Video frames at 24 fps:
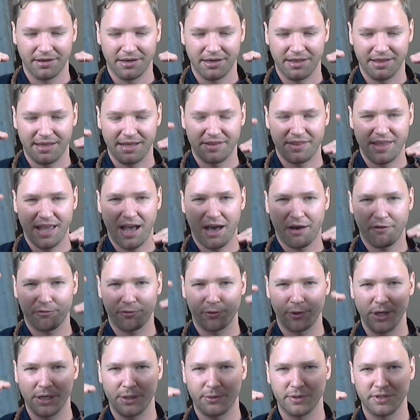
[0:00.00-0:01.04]
that there are
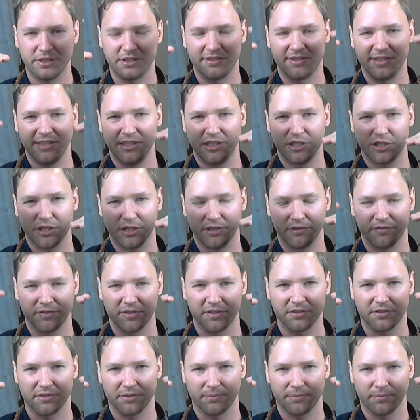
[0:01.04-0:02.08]
frequency
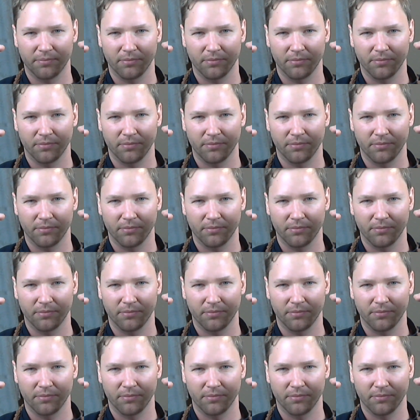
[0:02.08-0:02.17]
shifts,